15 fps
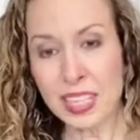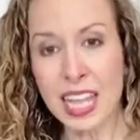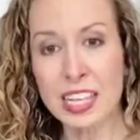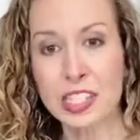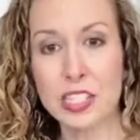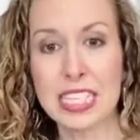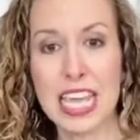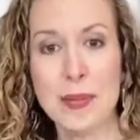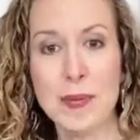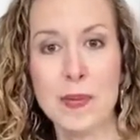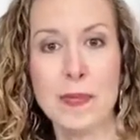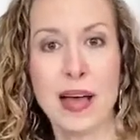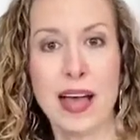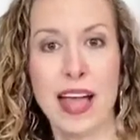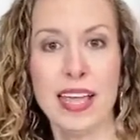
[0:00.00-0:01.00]
And just keep
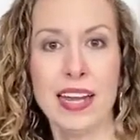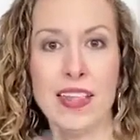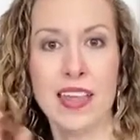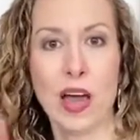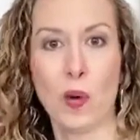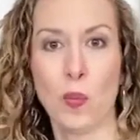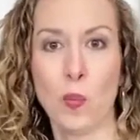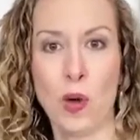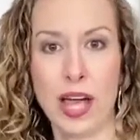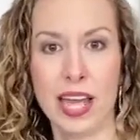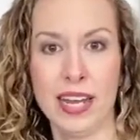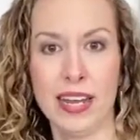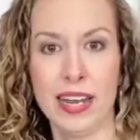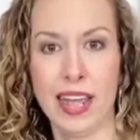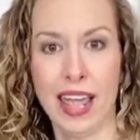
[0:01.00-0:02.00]
in mind that
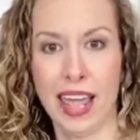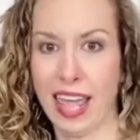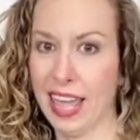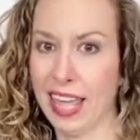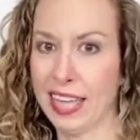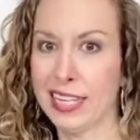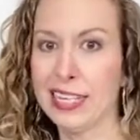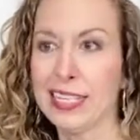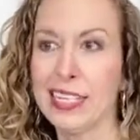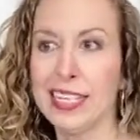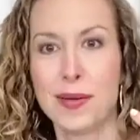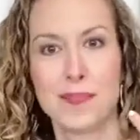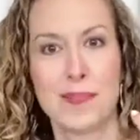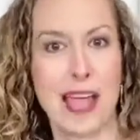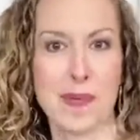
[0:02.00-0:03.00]
one hand
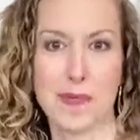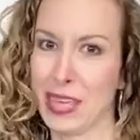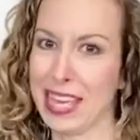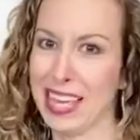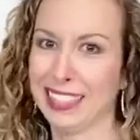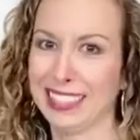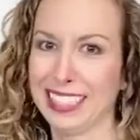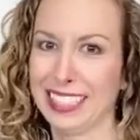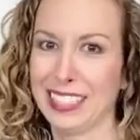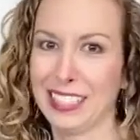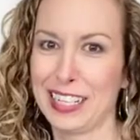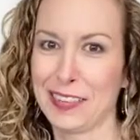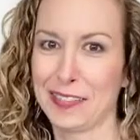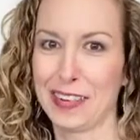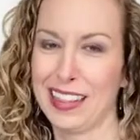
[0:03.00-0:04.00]
might be a little
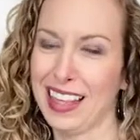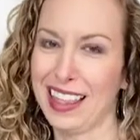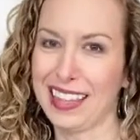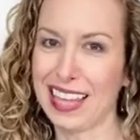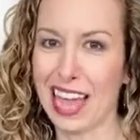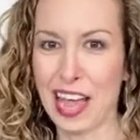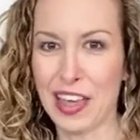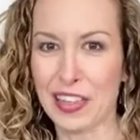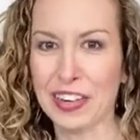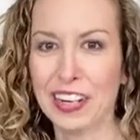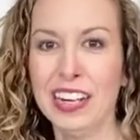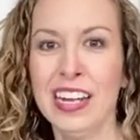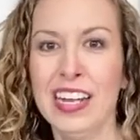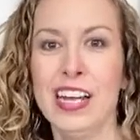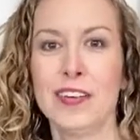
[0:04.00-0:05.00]
different than the
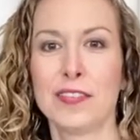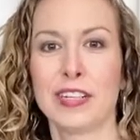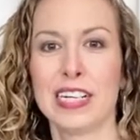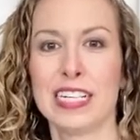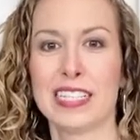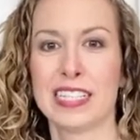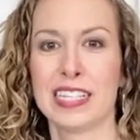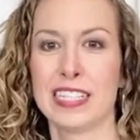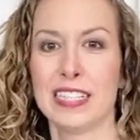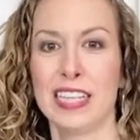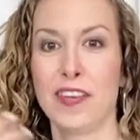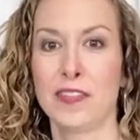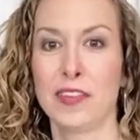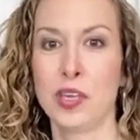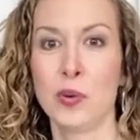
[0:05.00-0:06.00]
other. For instance,
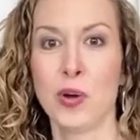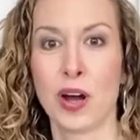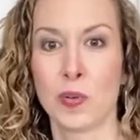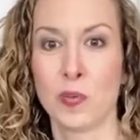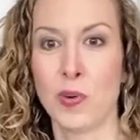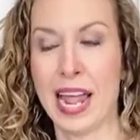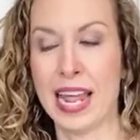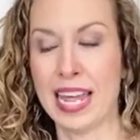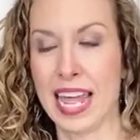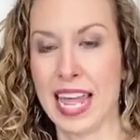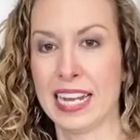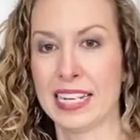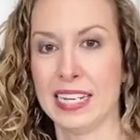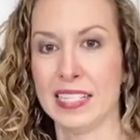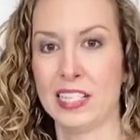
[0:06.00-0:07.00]
if you are
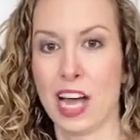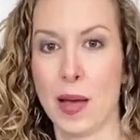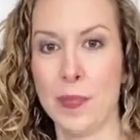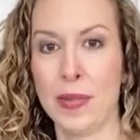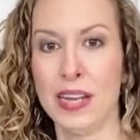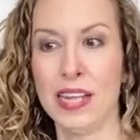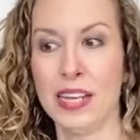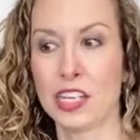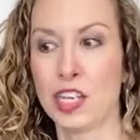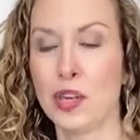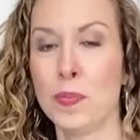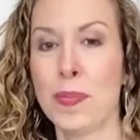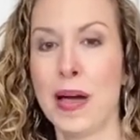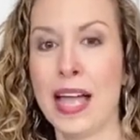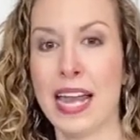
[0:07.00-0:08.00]
right-handed dominant,
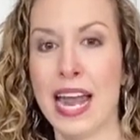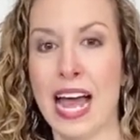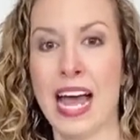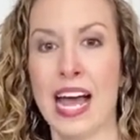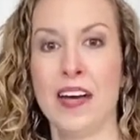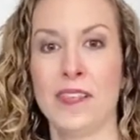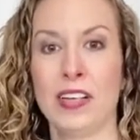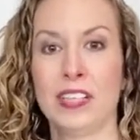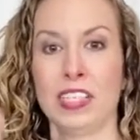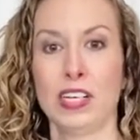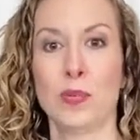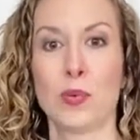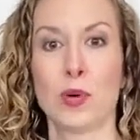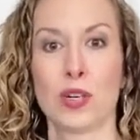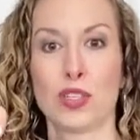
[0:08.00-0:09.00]
you might have a
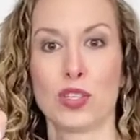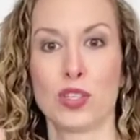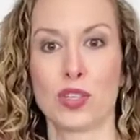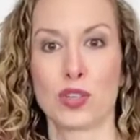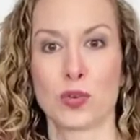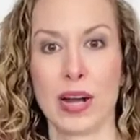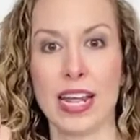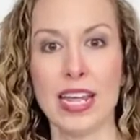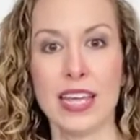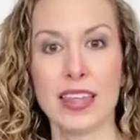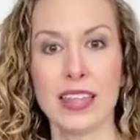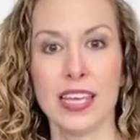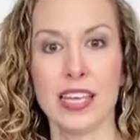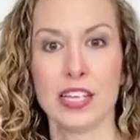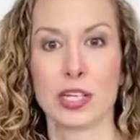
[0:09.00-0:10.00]
little more
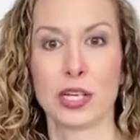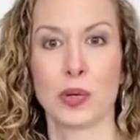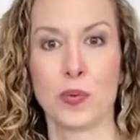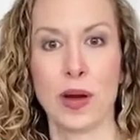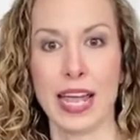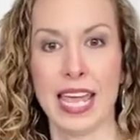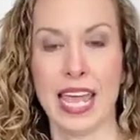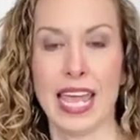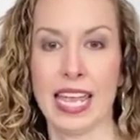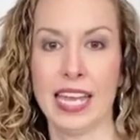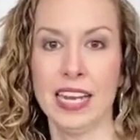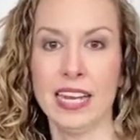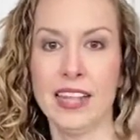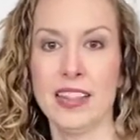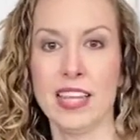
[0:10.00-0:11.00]
strength in your right
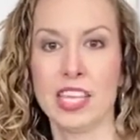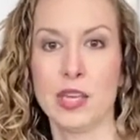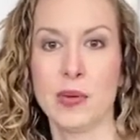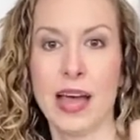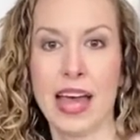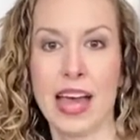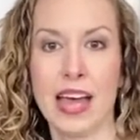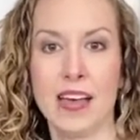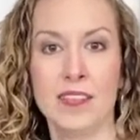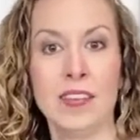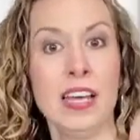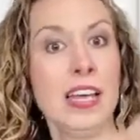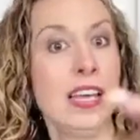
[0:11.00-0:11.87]
hand than you have